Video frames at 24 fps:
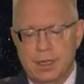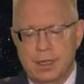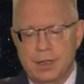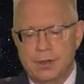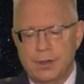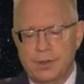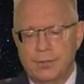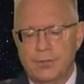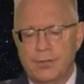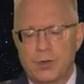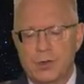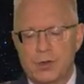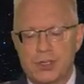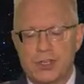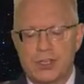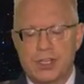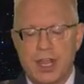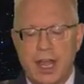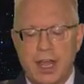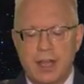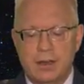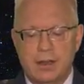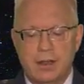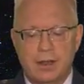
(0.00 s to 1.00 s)
The first
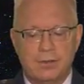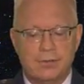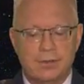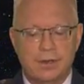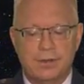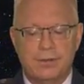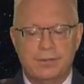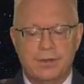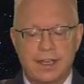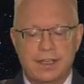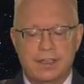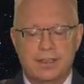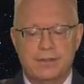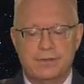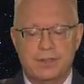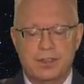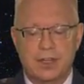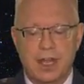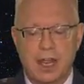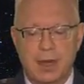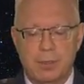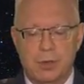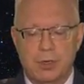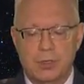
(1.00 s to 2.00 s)
set of defensive
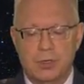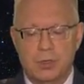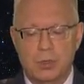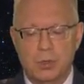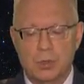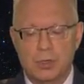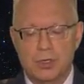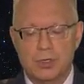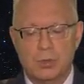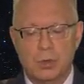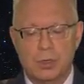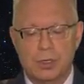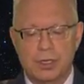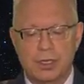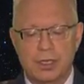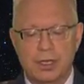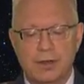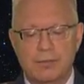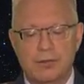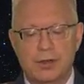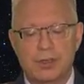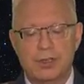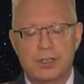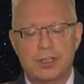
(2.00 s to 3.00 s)
cyber tools were
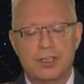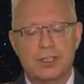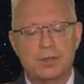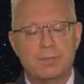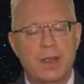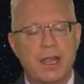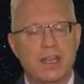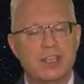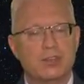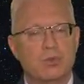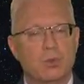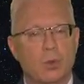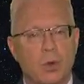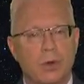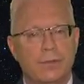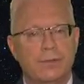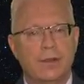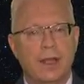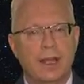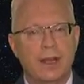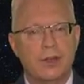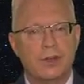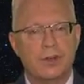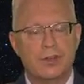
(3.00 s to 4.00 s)
delivered to space
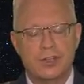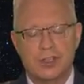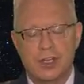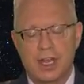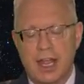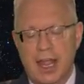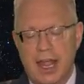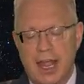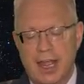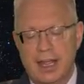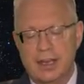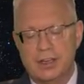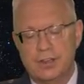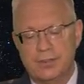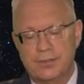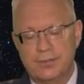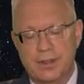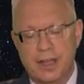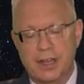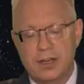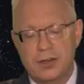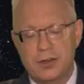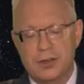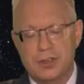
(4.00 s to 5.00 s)
warfighters and
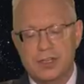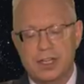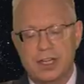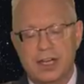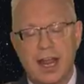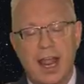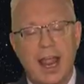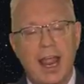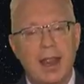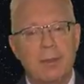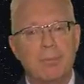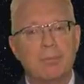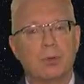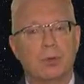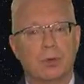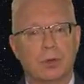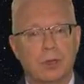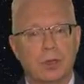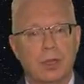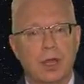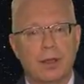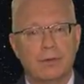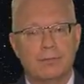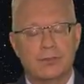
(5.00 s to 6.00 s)
defenders in
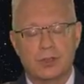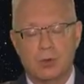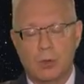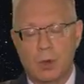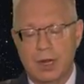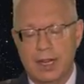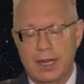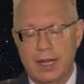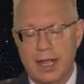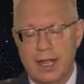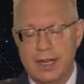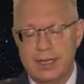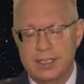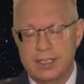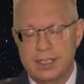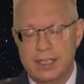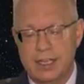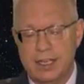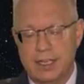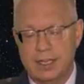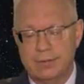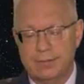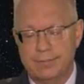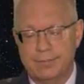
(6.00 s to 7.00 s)
April of
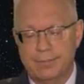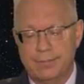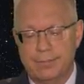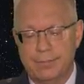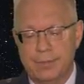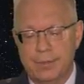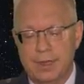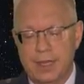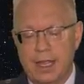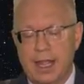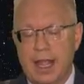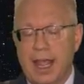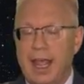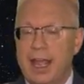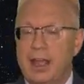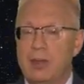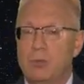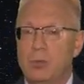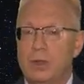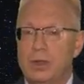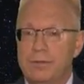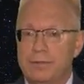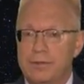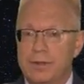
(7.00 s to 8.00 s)
2019,
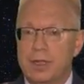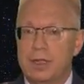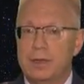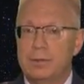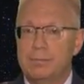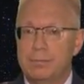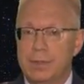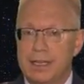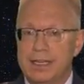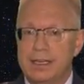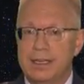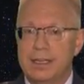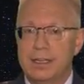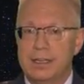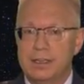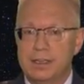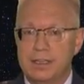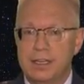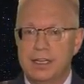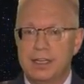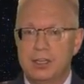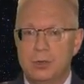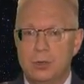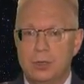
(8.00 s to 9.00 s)
and we've been
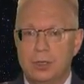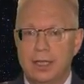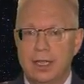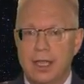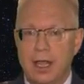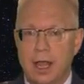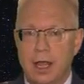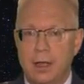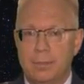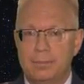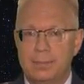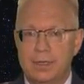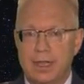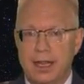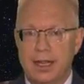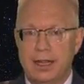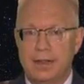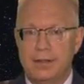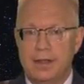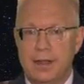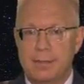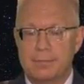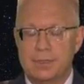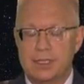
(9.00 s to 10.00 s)
continually
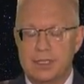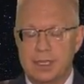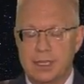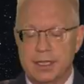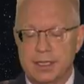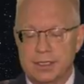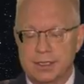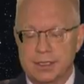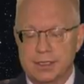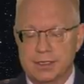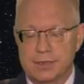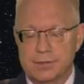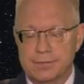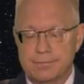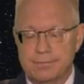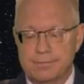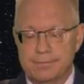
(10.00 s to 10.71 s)
updating them since.